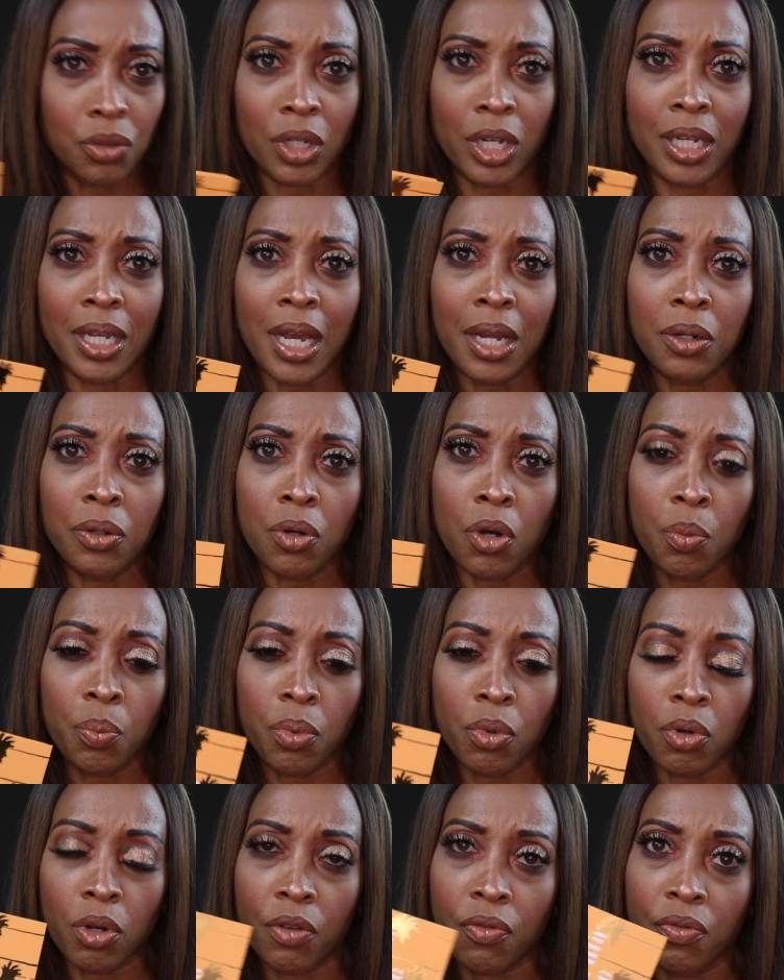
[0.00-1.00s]
I got a
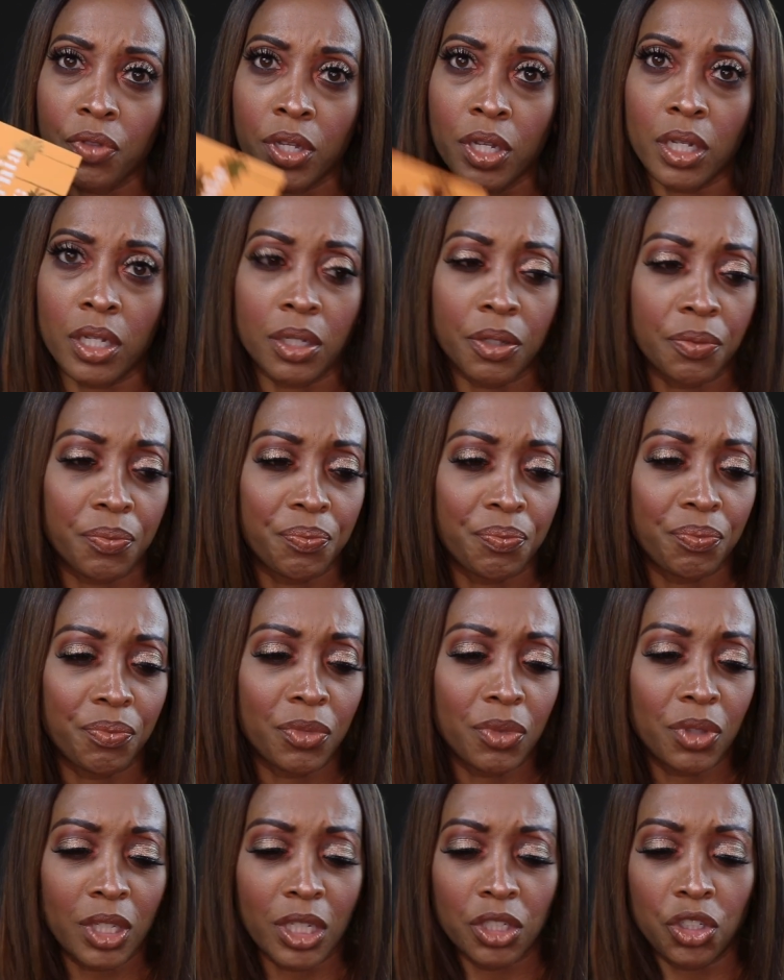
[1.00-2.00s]
couple of
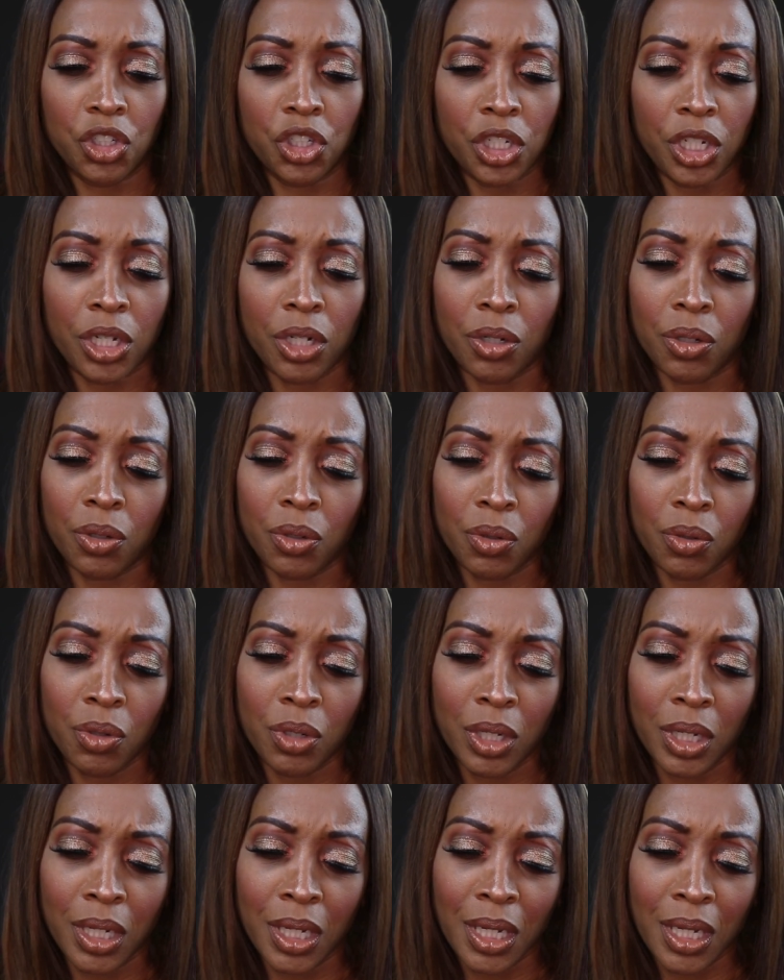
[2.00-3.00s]
the gel,
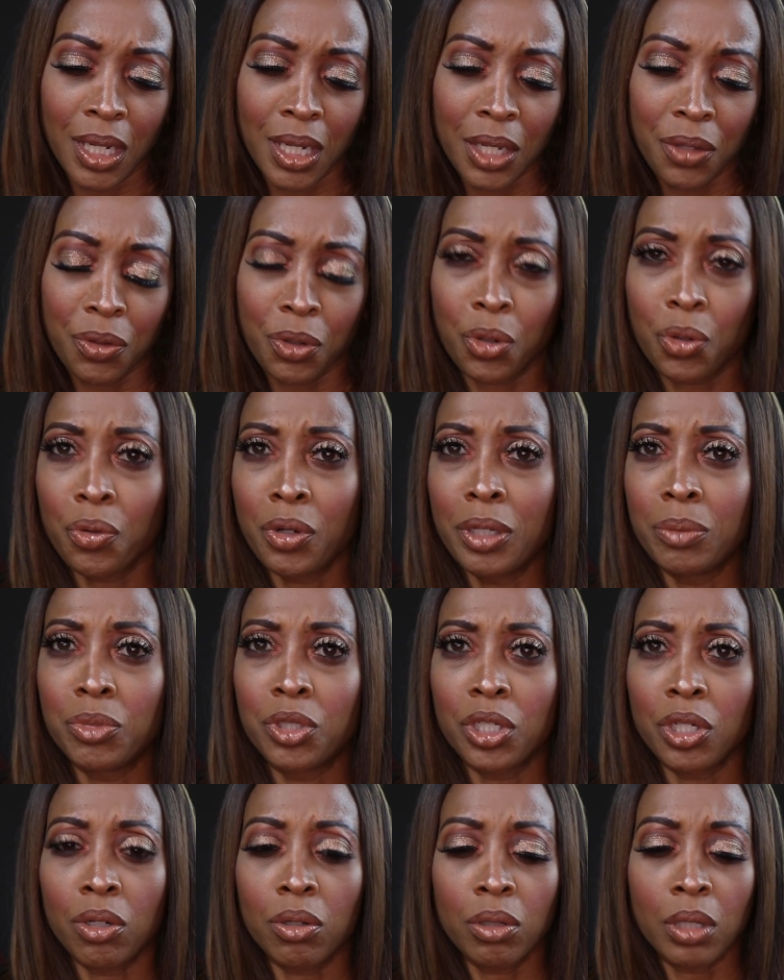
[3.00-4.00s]
the cream
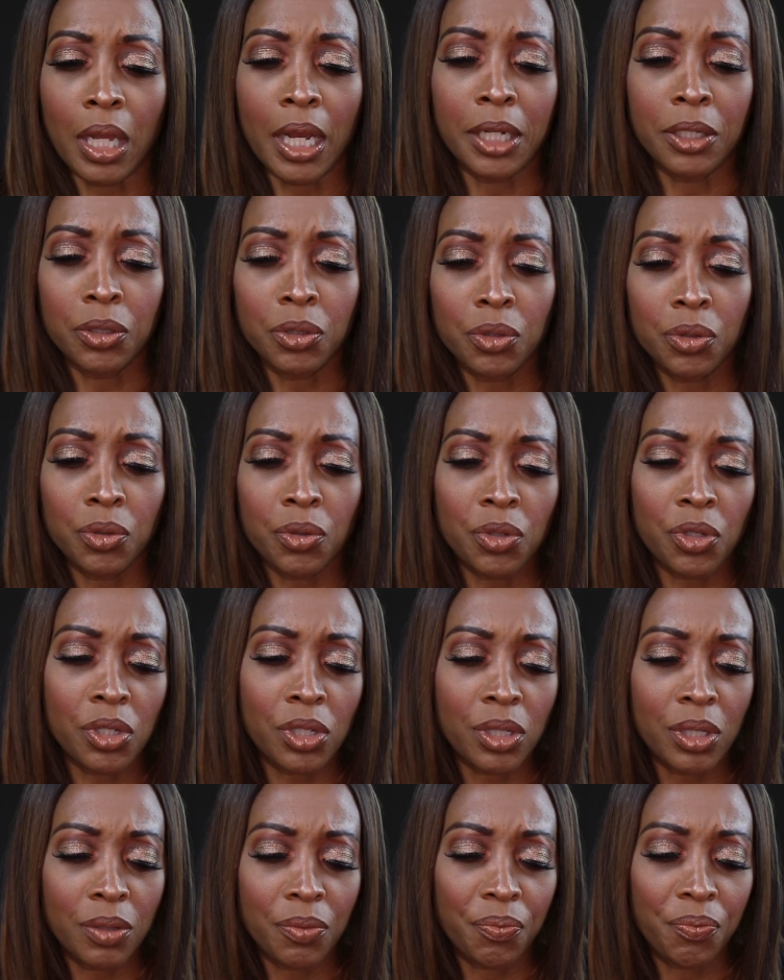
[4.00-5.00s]
gel
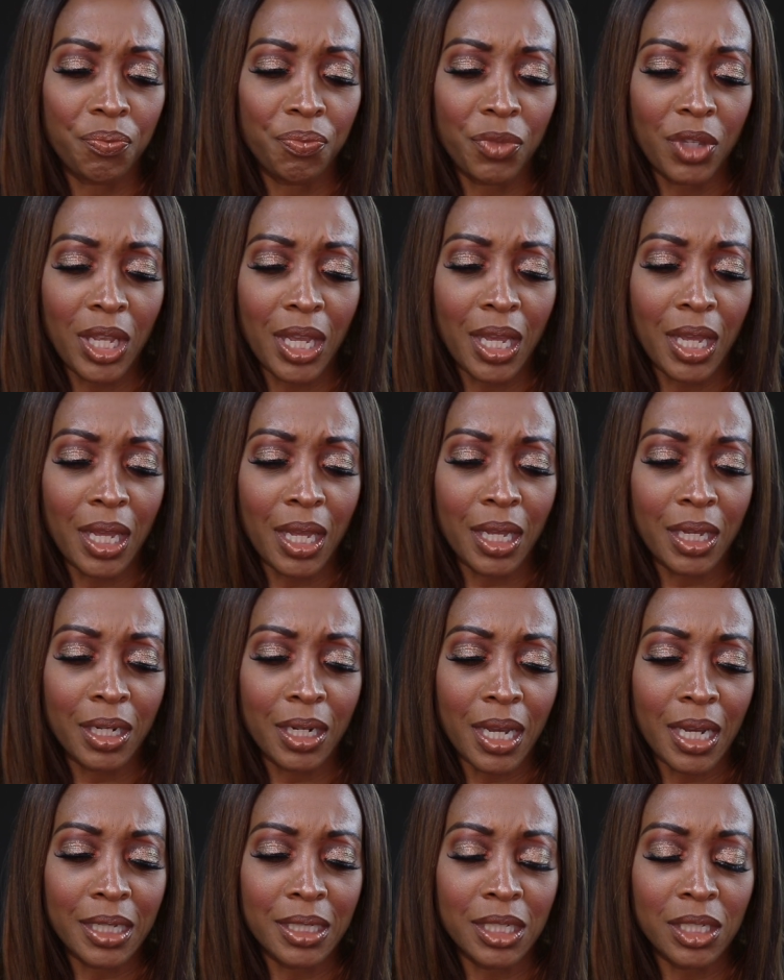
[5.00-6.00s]
liners,
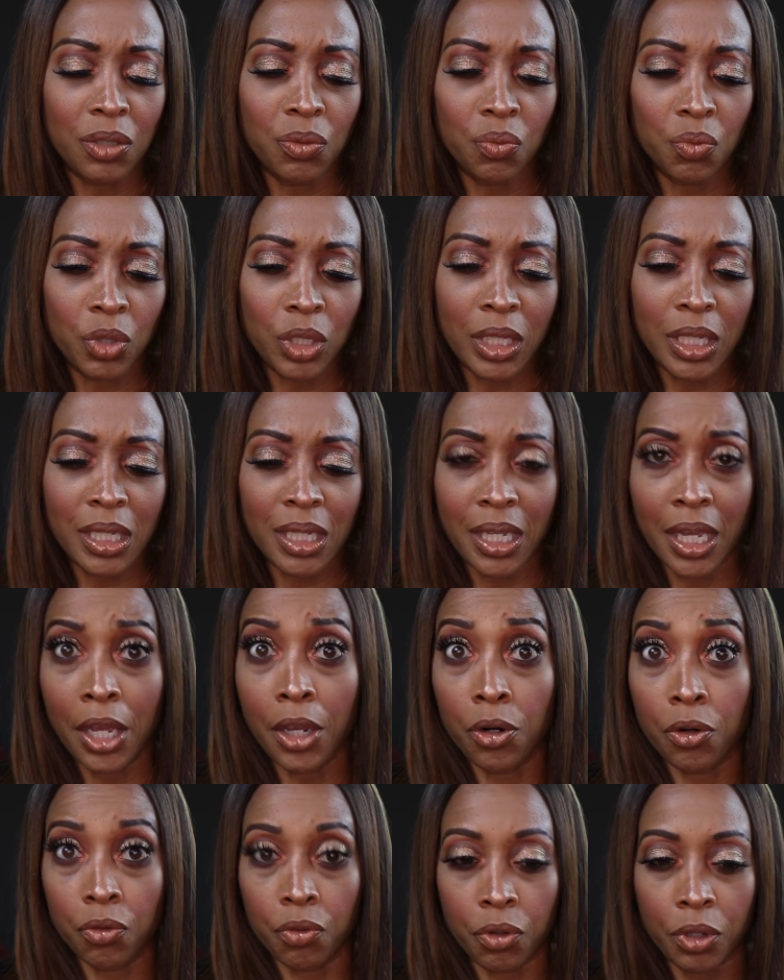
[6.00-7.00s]
and I didn't really
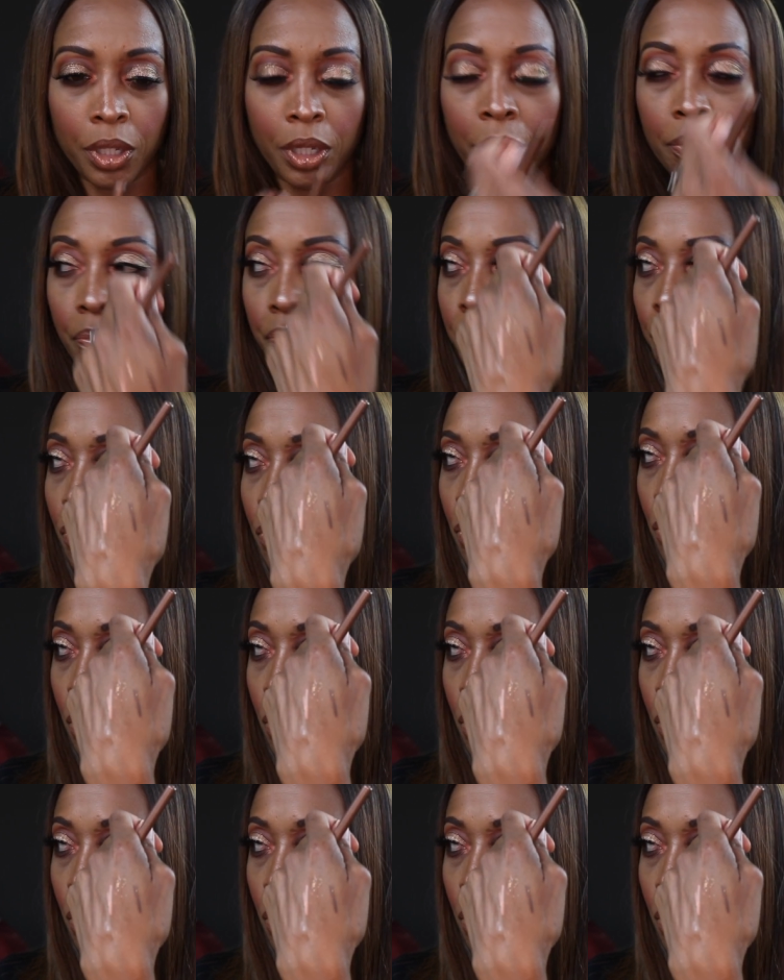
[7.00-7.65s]
care for them.